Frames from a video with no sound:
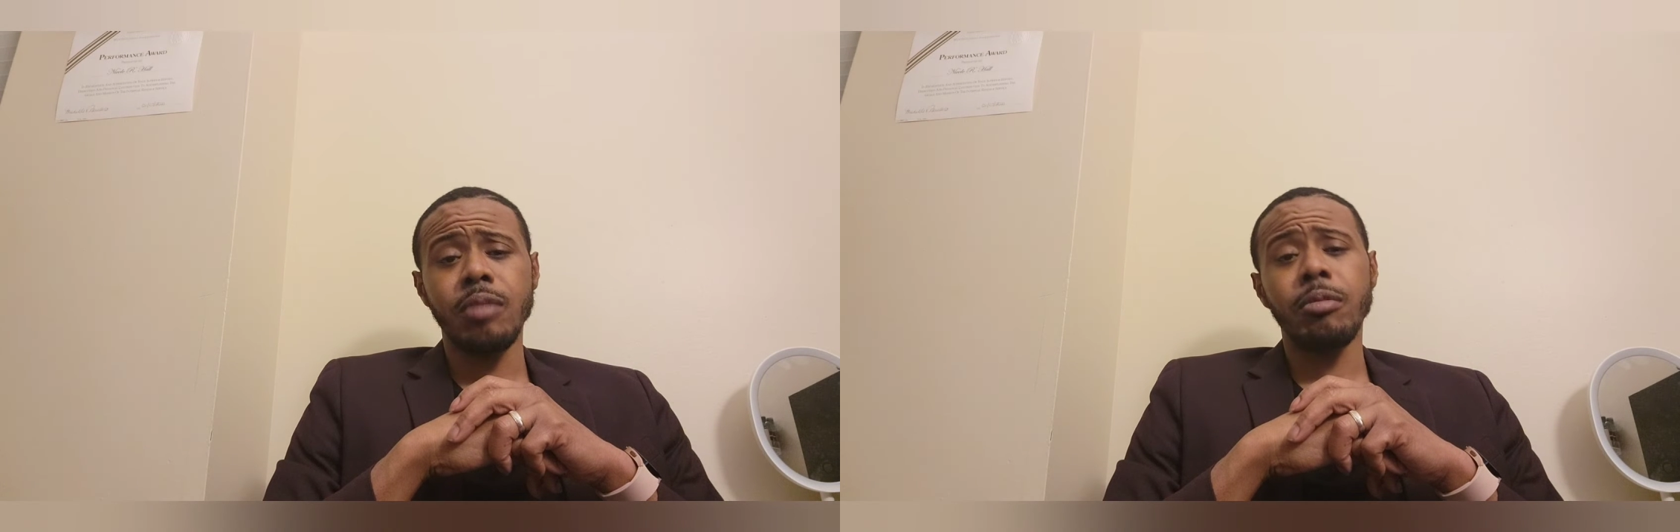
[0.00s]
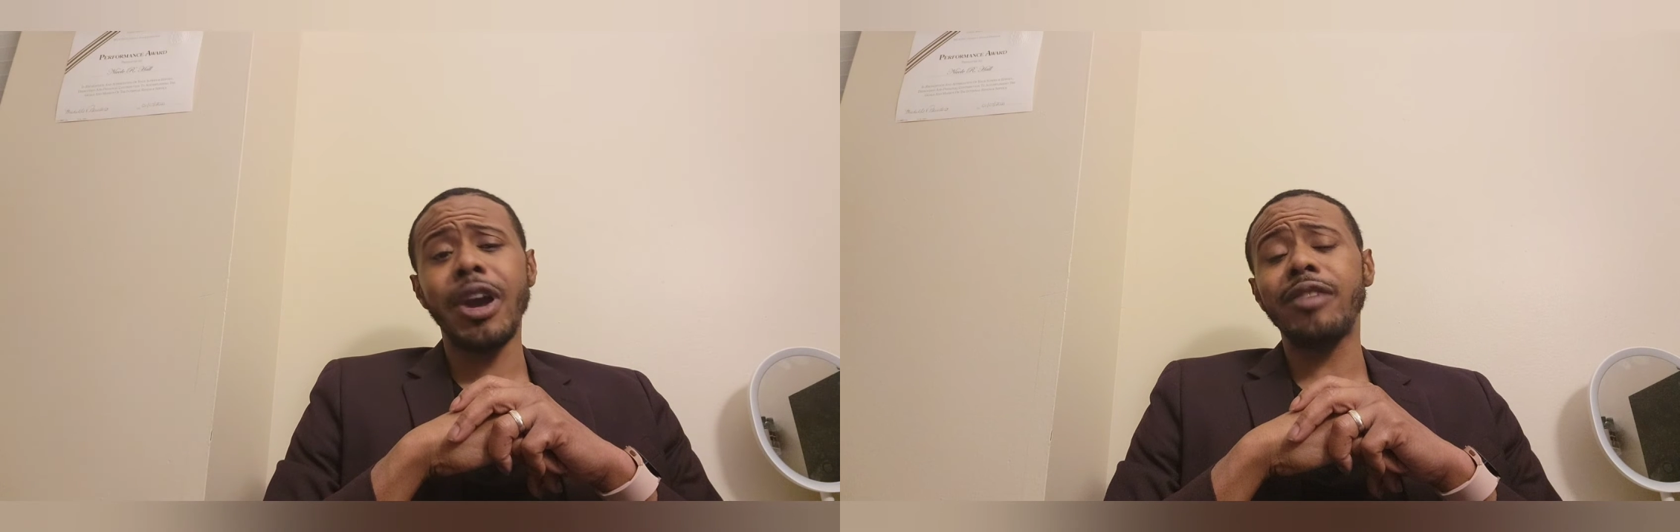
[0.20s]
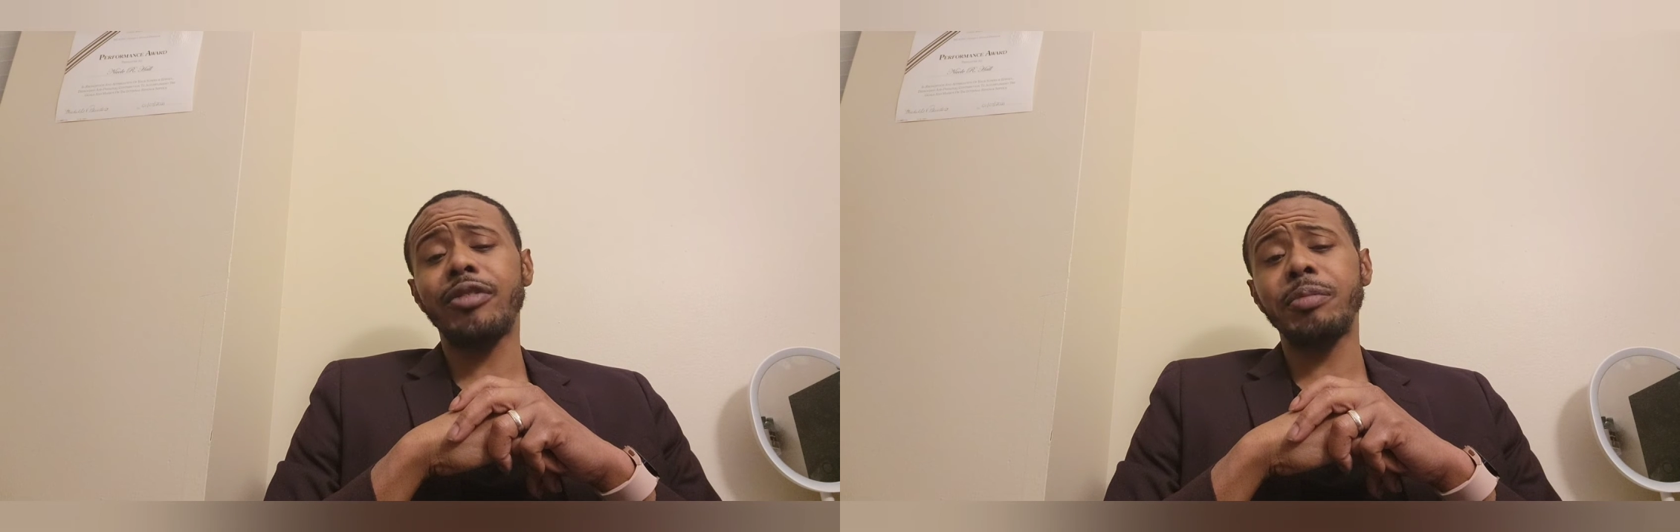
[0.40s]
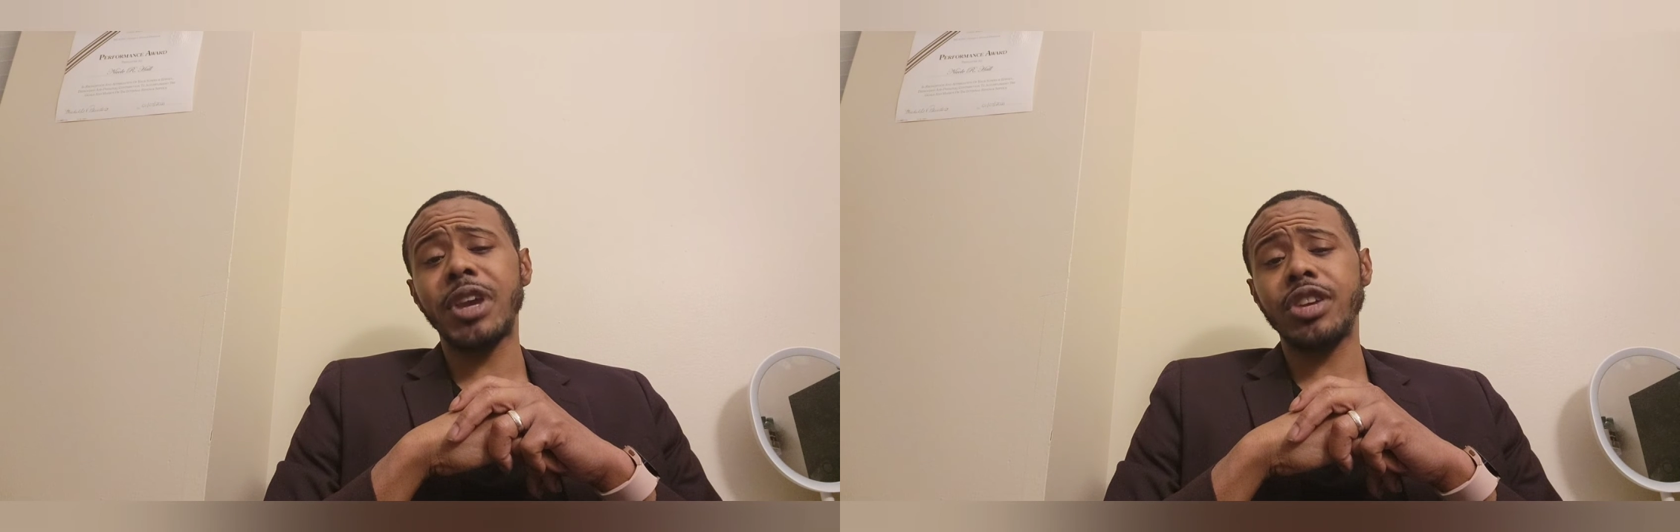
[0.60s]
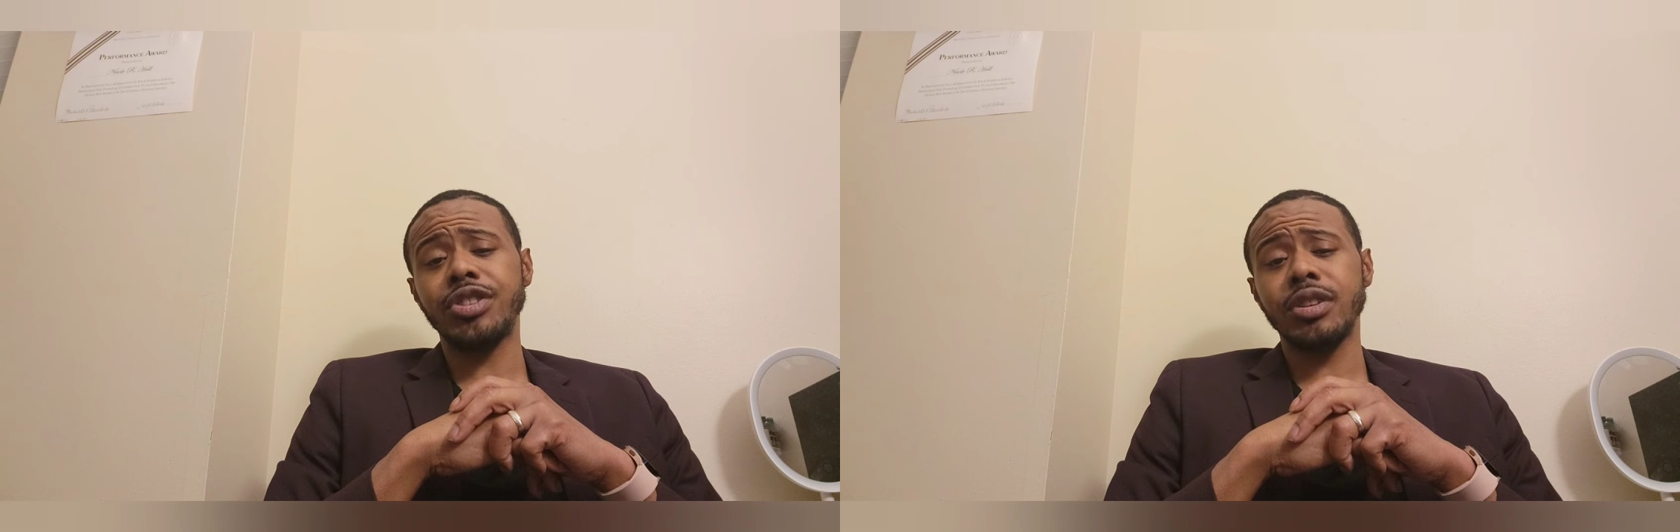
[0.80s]
my
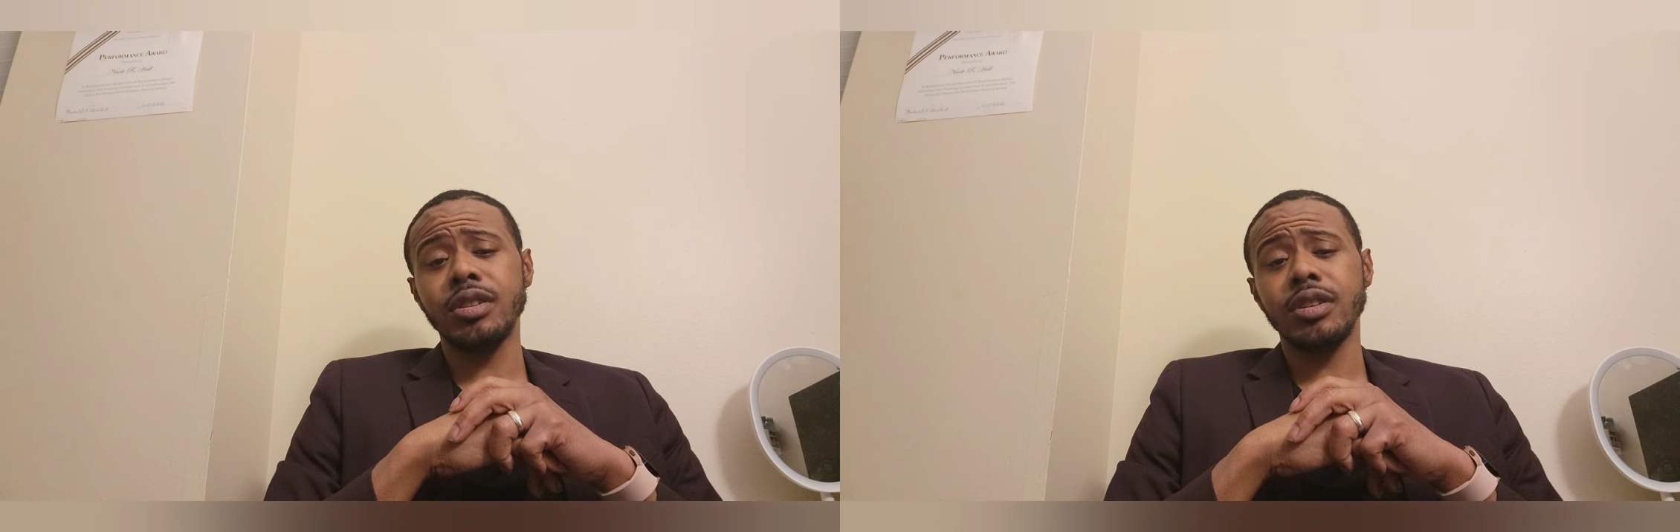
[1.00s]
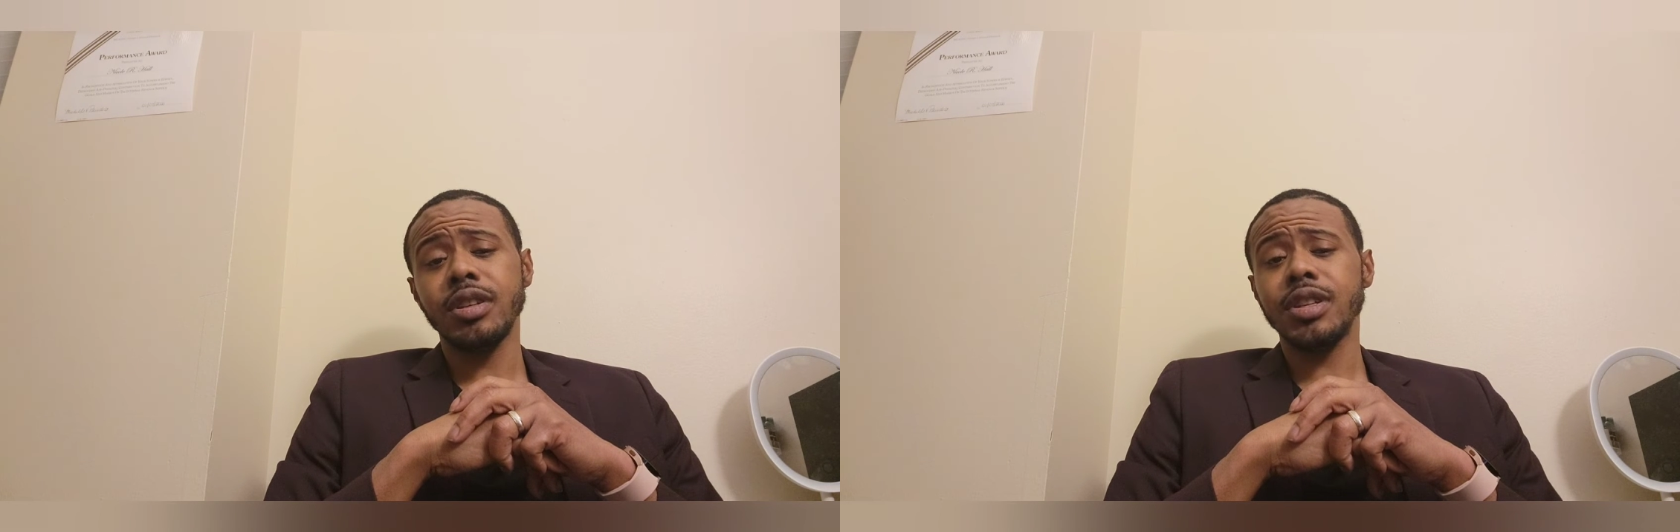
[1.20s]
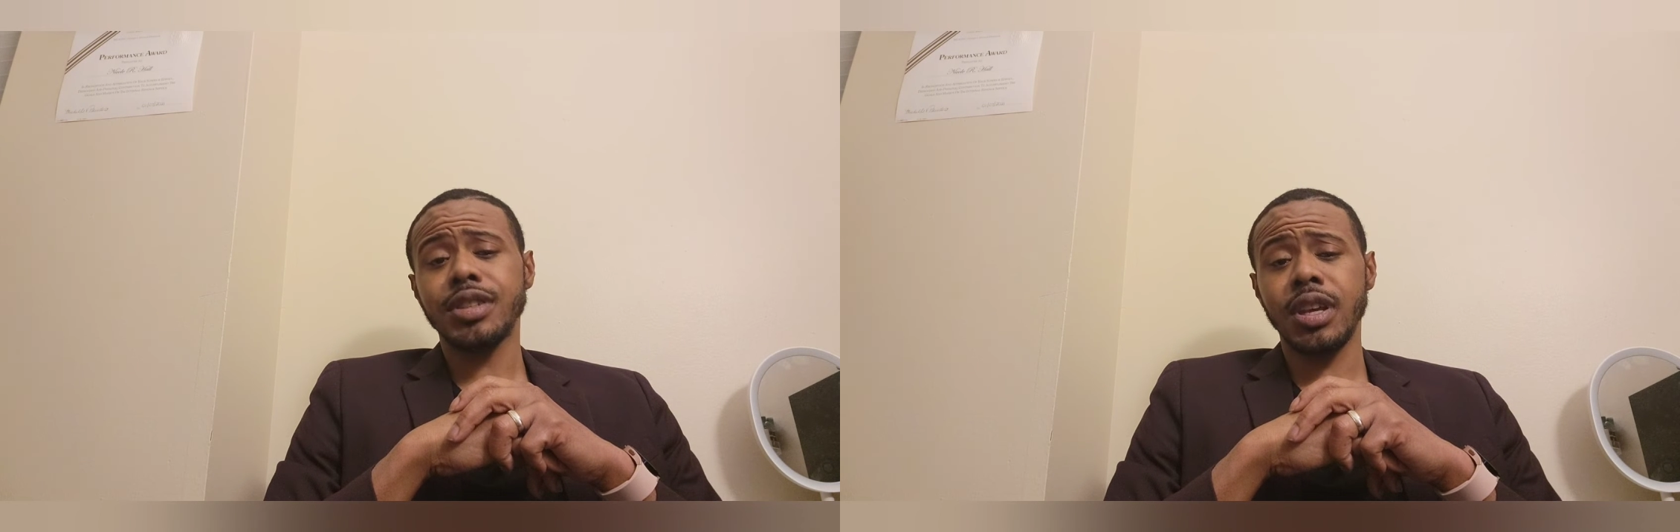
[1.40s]
information is